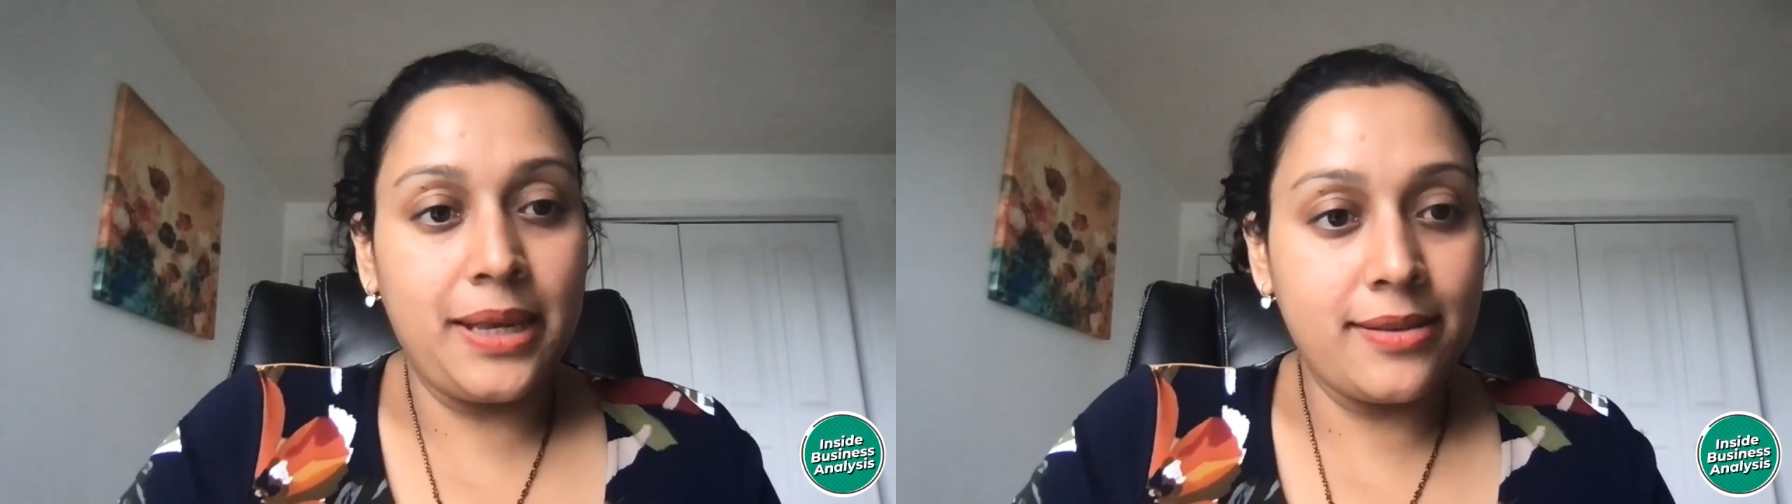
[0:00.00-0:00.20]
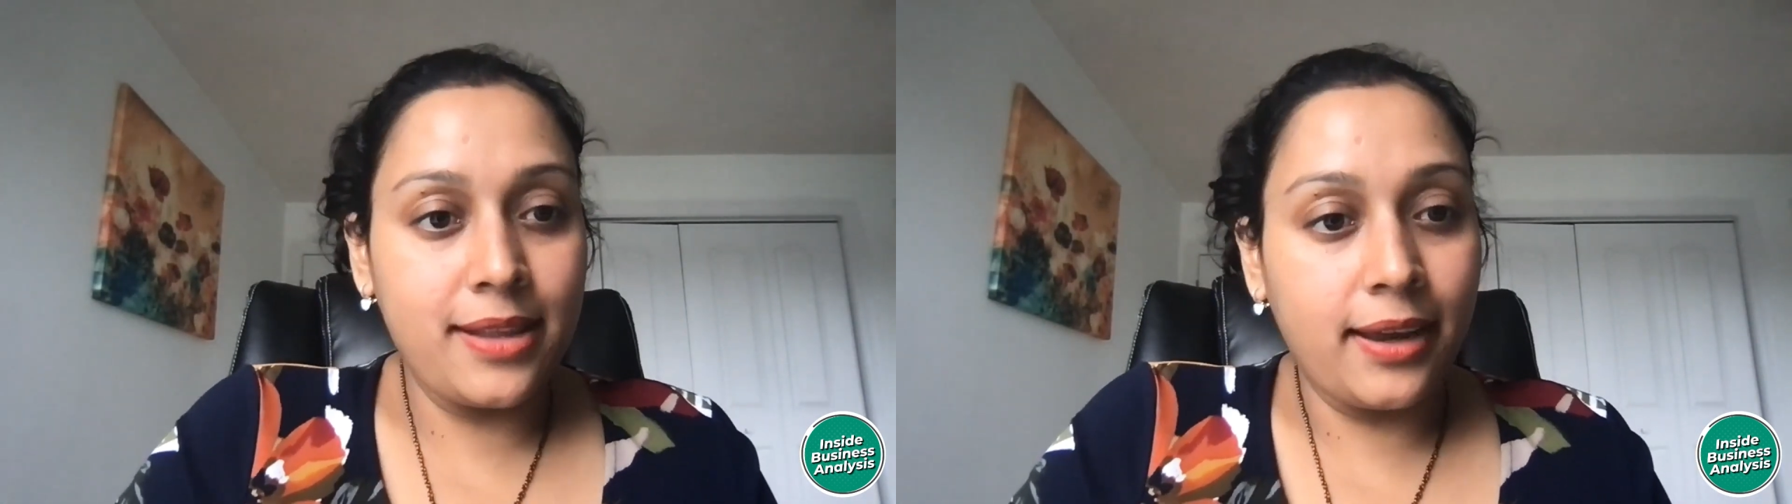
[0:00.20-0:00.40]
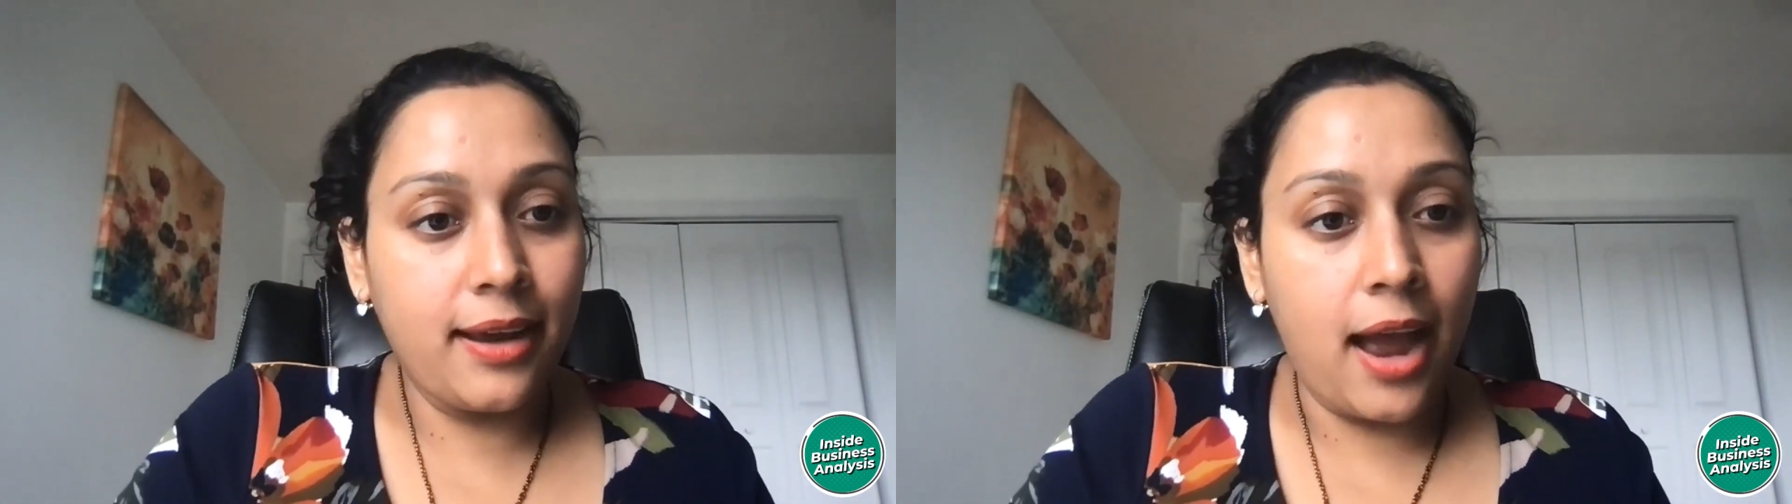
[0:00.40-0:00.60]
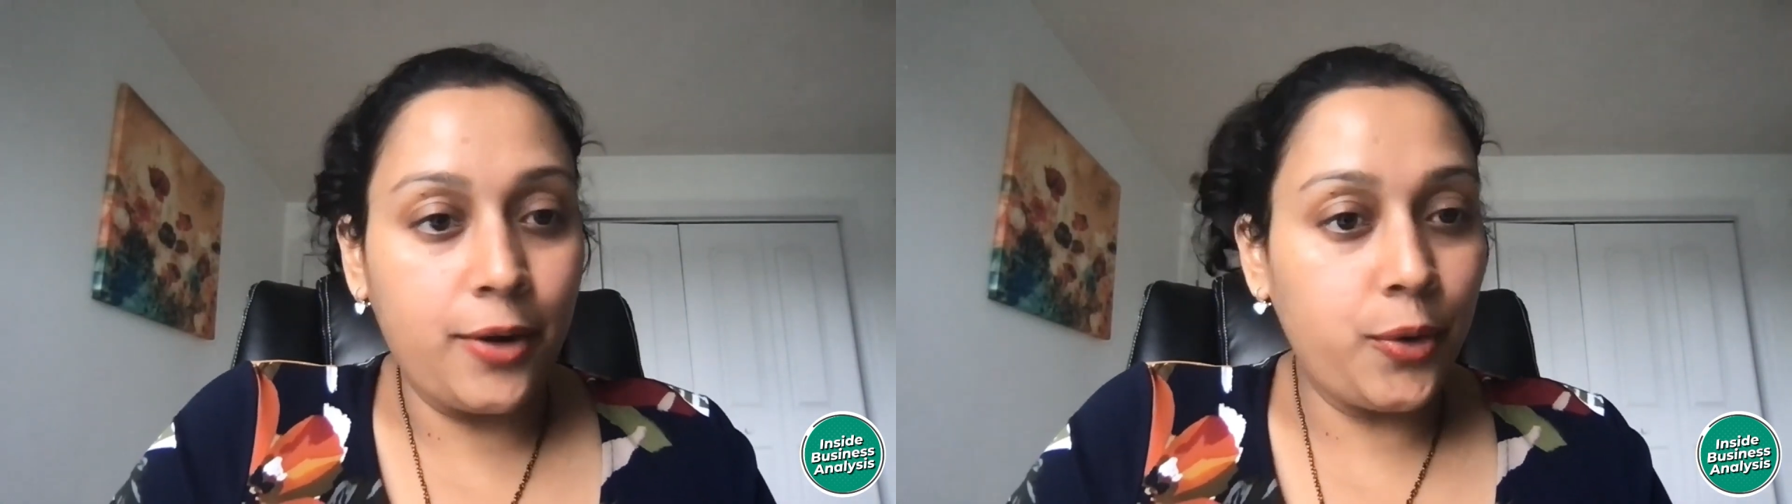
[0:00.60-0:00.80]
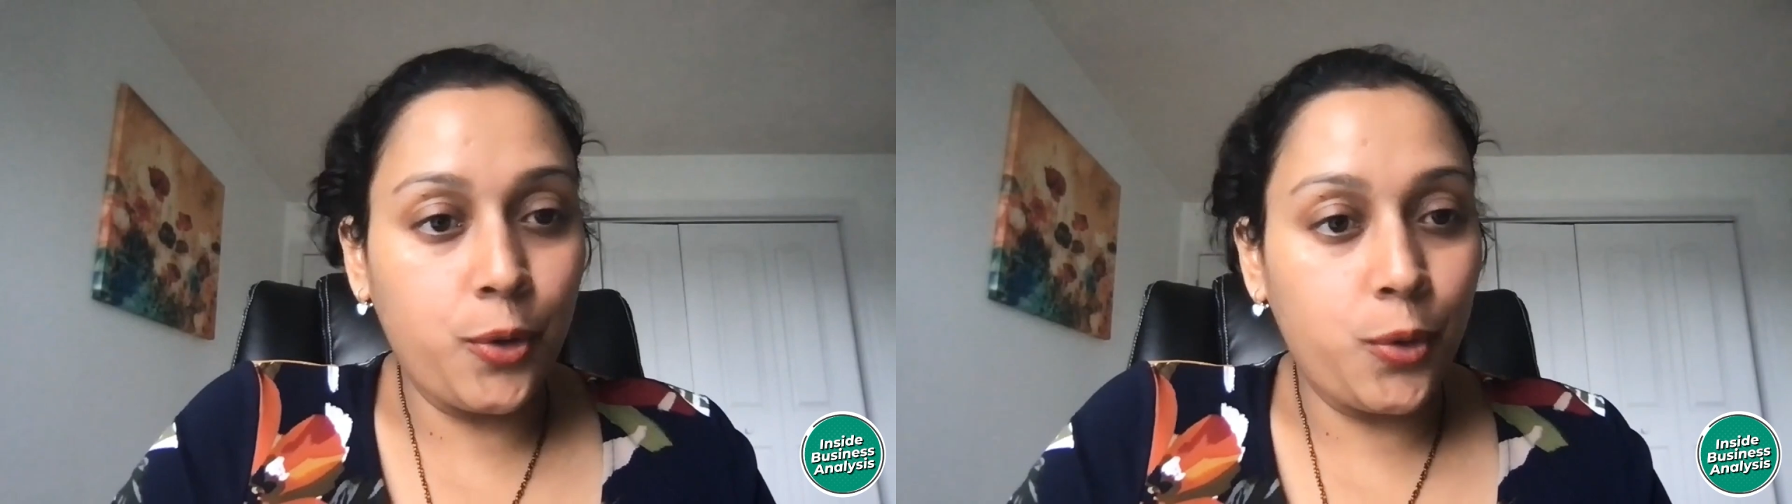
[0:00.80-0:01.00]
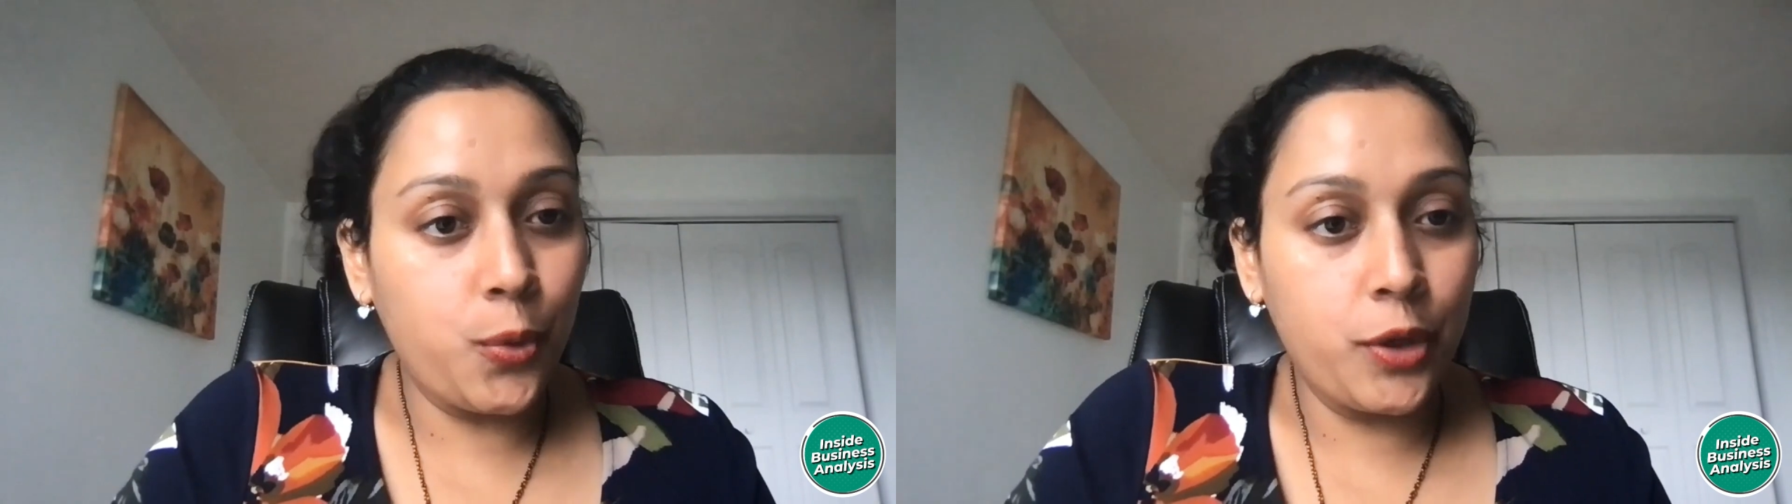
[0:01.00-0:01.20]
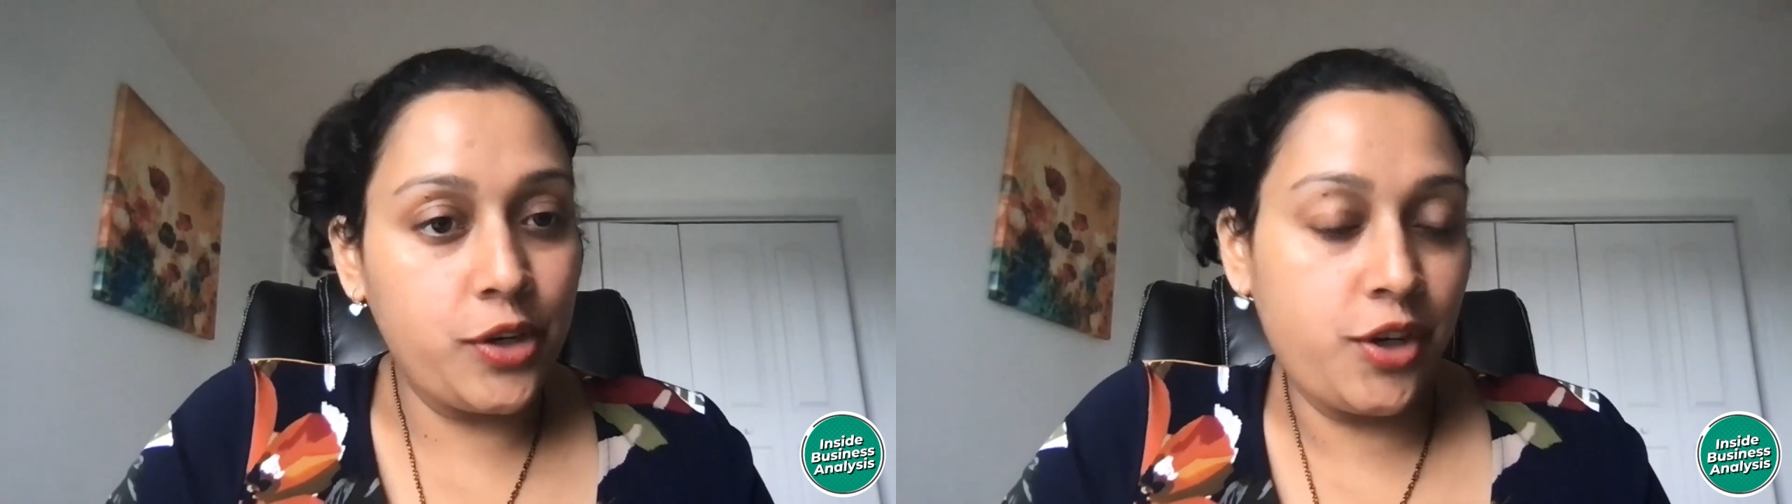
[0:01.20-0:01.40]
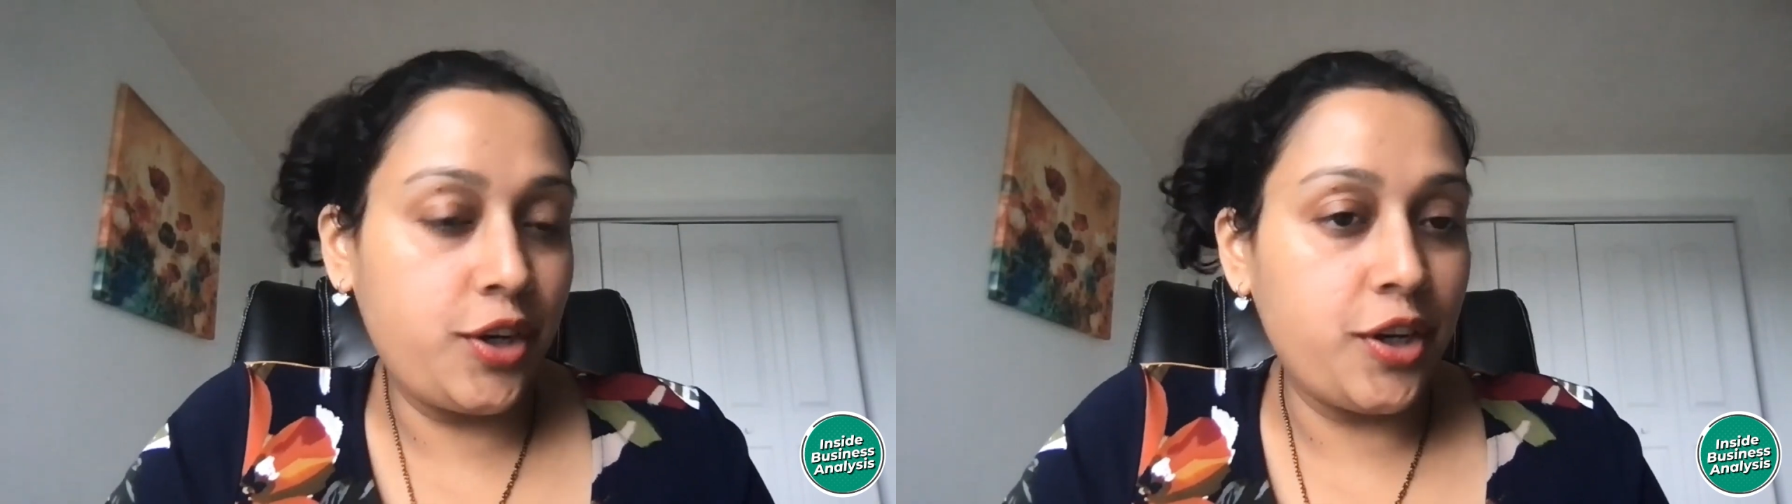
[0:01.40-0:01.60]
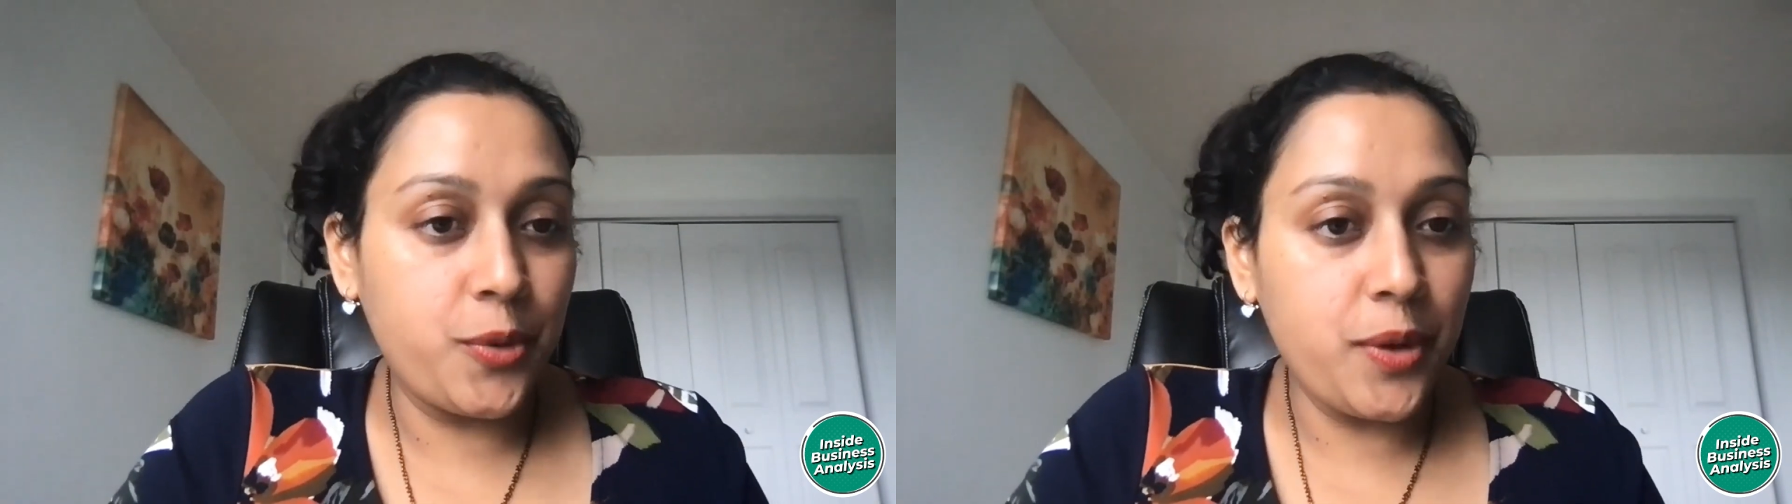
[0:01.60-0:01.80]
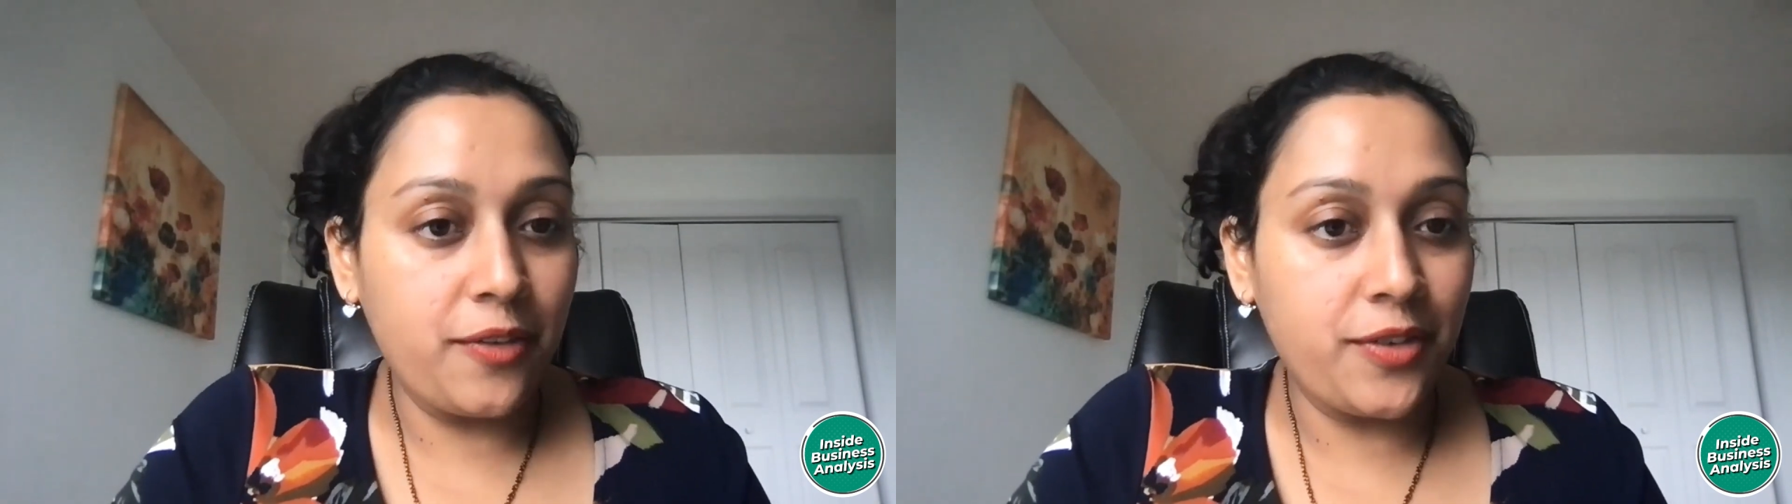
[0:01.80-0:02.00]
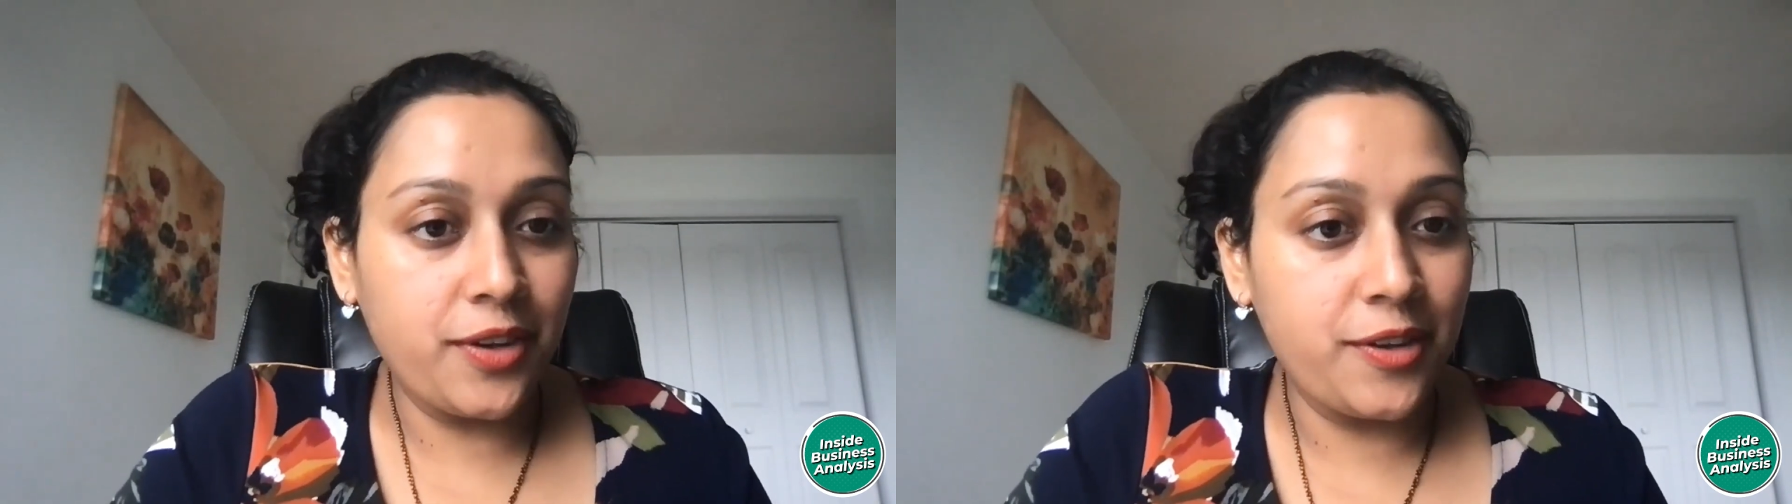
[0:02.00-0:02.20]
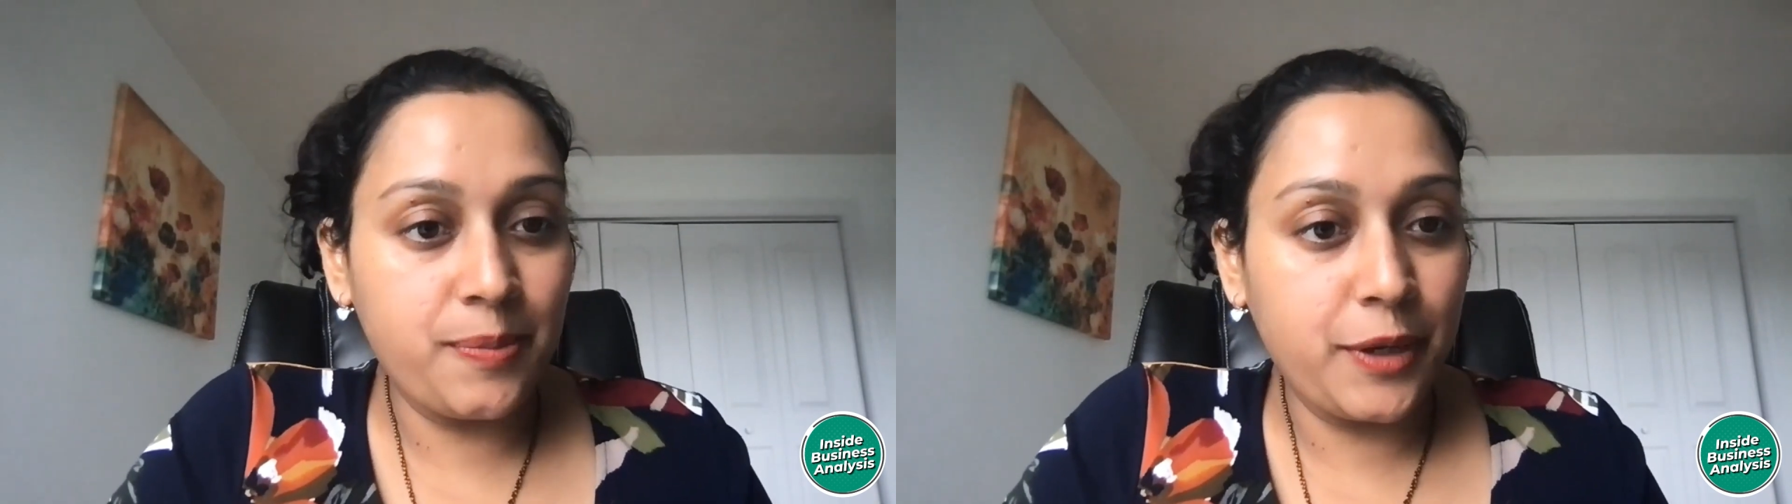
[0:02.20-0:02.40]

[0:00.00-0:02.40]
He's like, I don't know what you're going to do after this,